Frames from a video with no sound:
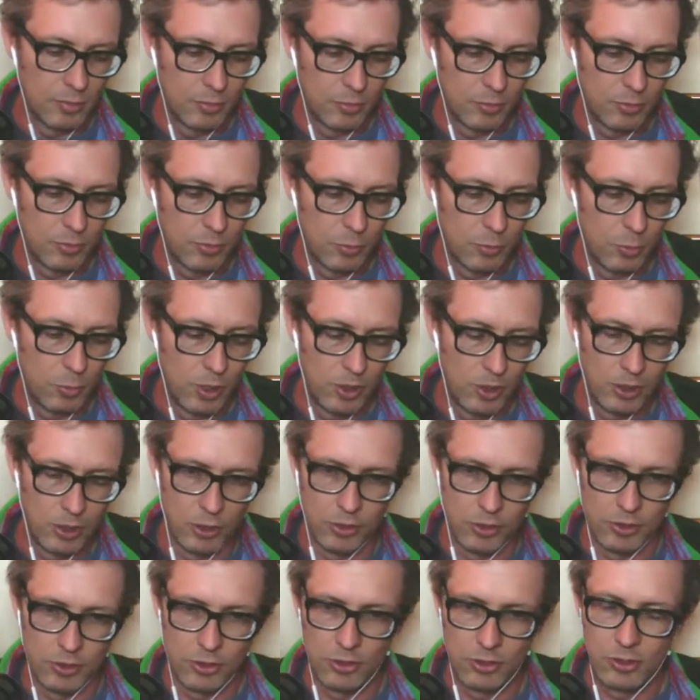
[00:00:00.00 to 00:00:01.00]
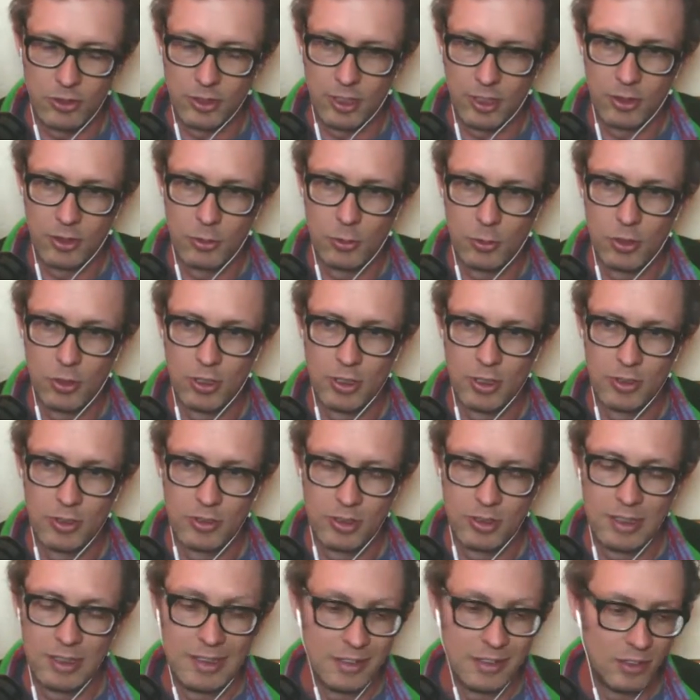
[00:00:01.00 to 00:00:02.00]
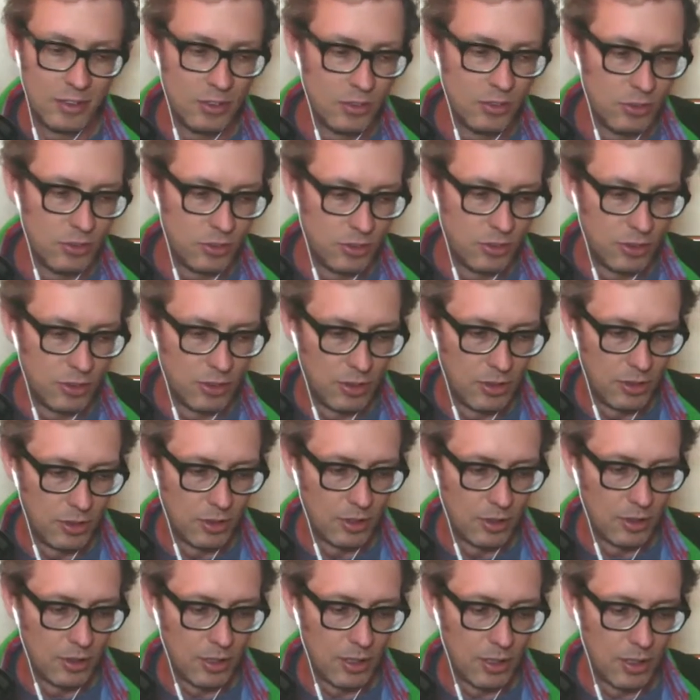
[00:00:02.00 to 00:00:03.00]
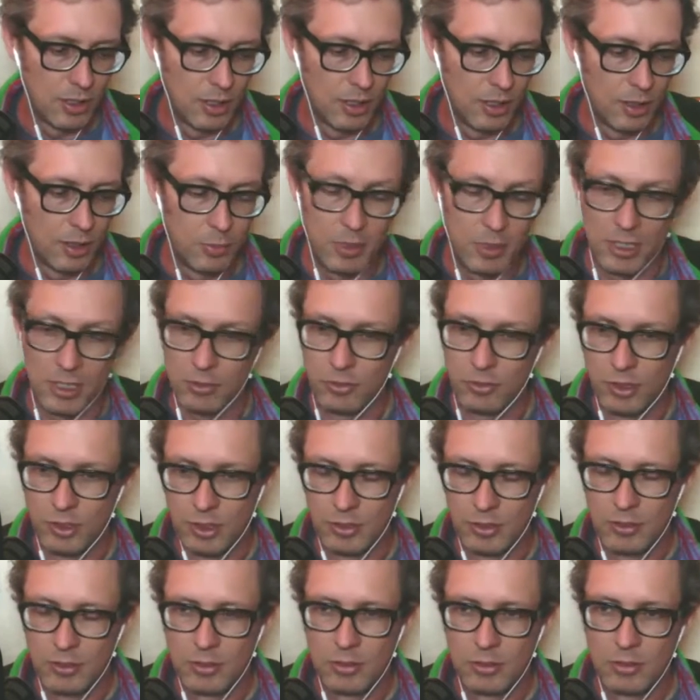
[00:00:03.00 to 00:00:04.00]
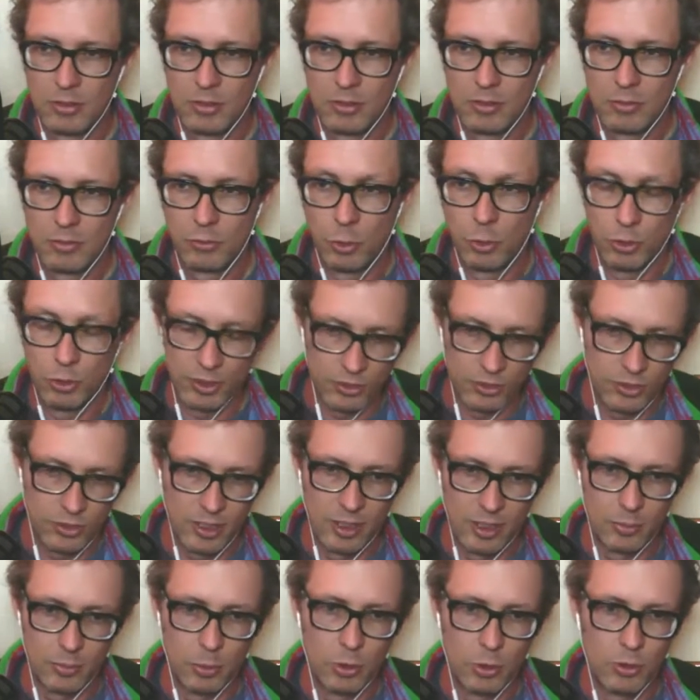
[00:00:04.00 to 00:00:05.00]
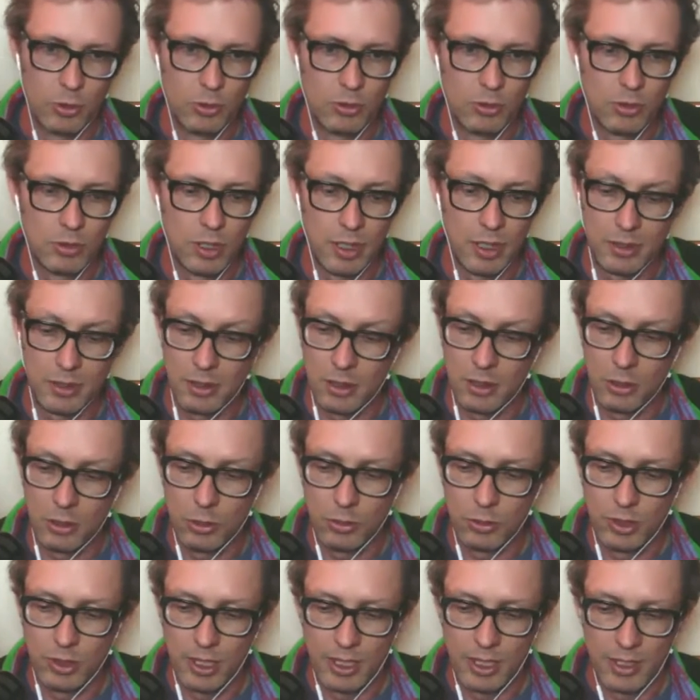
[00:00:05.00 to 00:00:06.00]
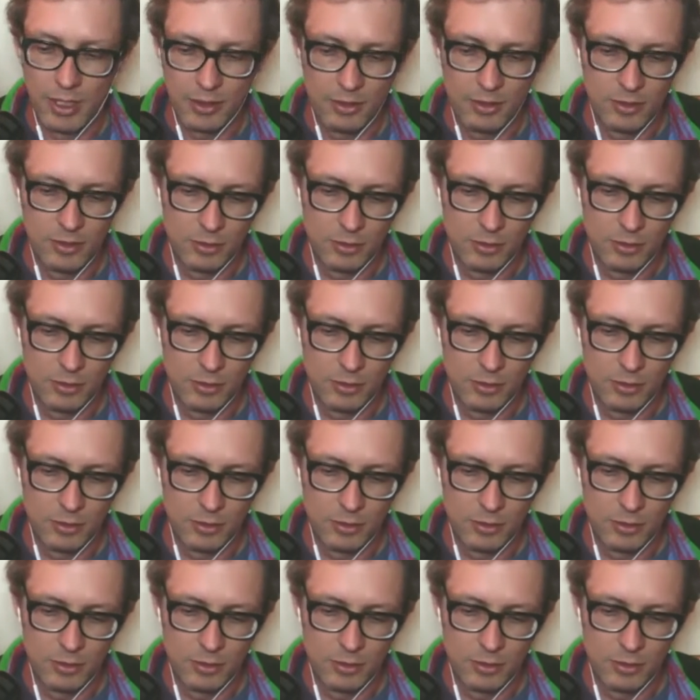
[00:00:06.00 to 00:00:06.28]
where your existing experience is a benefit. For example, I know that